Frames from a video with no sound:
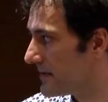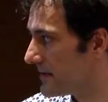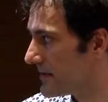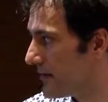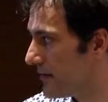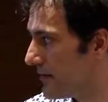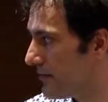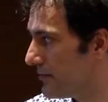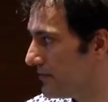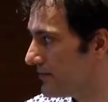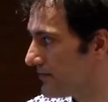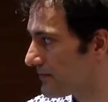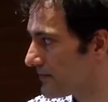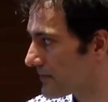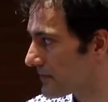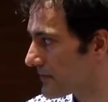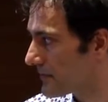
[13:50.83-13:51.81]
So
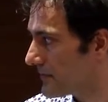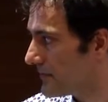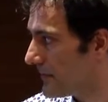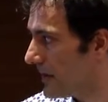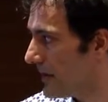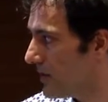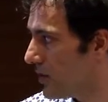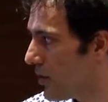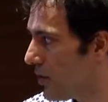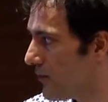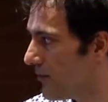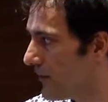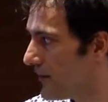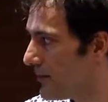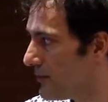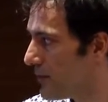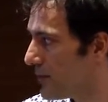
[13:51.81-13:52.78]

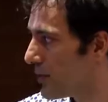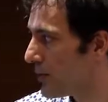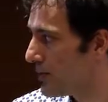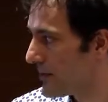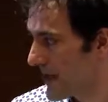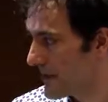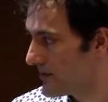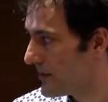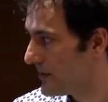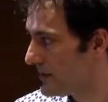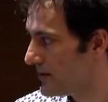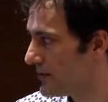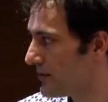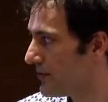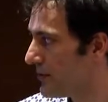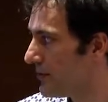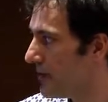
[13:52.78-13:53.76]
hopefully we will be able
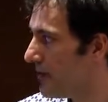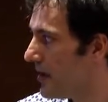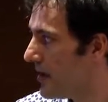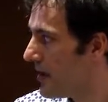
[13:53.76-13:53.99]
to